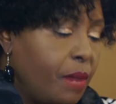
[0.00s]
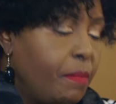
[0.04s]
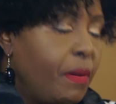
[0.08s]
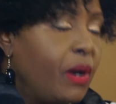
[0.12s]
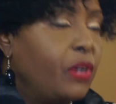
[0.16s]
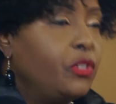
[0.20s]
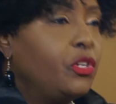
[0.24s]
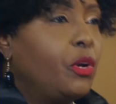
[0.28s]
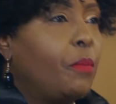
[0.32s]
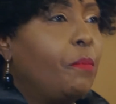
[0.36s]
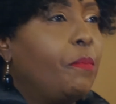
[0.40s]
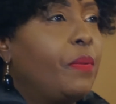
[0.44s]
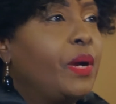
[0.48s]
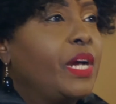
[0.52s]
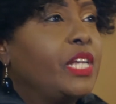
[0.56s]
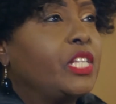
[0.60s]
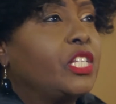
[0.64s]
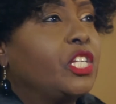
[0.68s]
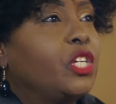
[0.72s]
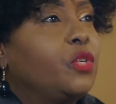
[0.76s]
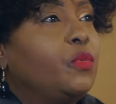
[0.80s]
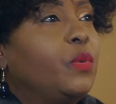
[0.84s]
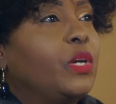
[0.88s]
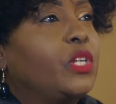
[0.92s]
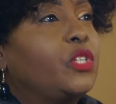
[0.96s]
about your
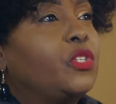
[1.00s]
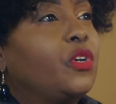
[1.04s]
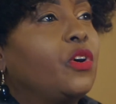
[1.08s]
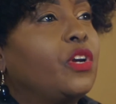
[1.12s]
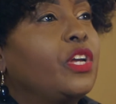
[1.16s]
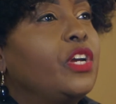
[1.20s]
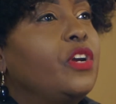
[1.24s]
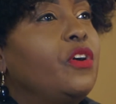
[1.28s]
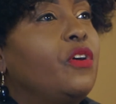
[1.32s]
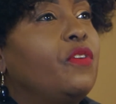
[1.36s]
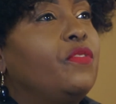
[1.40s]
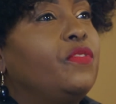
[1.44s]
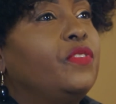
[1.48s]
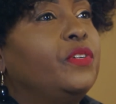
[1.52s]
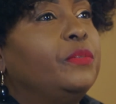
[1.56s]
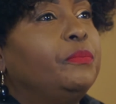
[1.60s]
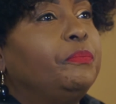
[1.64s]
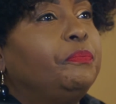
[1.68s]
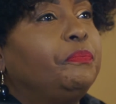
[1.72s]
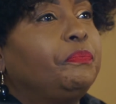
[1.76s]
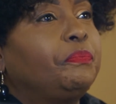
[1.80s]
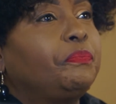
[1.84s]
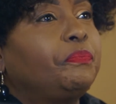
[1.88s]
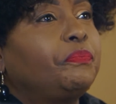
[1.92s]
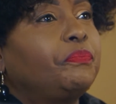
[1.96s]
person, we're talking of
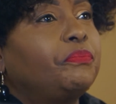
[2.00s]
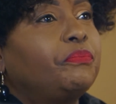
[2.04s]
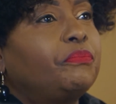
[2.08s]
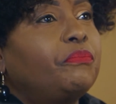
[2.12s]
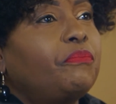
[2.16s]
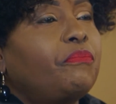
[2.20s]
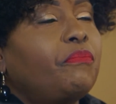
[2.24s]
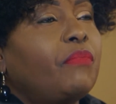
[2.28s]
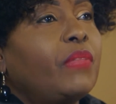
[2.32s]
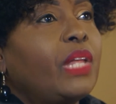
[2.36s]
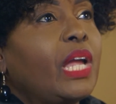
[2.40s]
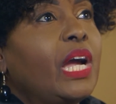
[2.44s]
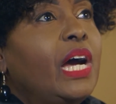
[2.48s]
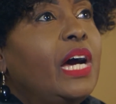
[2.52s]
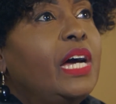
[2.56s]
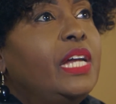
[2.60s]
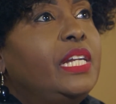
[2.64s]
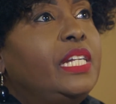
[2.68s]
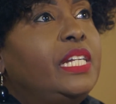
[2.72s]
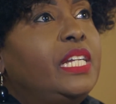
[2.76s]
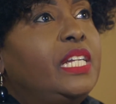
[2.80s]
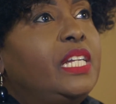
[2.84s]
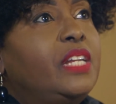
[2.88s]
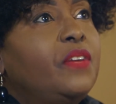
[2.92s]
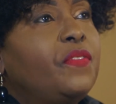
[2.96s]

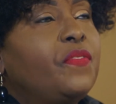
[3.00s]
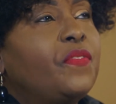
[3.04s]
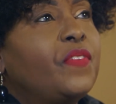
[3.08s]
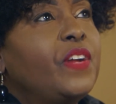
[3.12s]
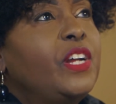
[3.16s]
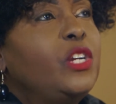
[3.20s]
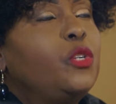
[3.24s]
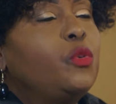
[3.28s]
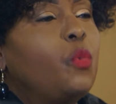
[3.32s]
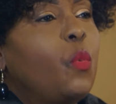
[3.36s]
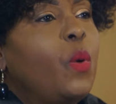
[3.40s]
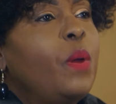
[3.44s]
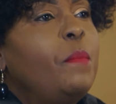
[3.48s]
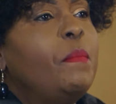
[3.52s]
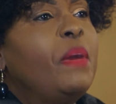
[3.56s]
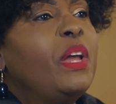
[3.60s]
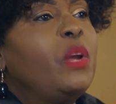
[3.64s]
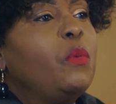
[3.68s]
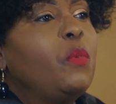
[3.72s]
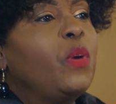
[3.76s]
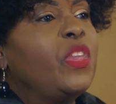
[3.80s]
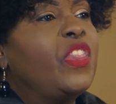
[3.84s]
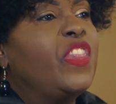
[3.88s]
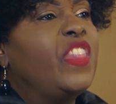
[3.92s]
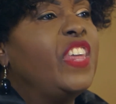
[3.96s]
different
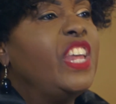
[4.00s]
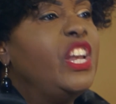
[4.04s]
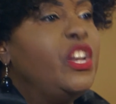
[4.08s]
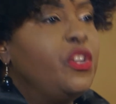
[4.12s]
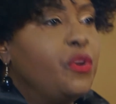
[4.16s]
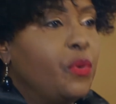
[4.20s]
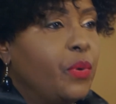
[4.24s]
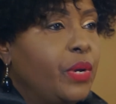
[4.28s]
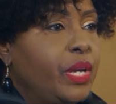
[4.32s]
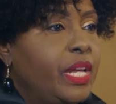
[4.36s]
women within you.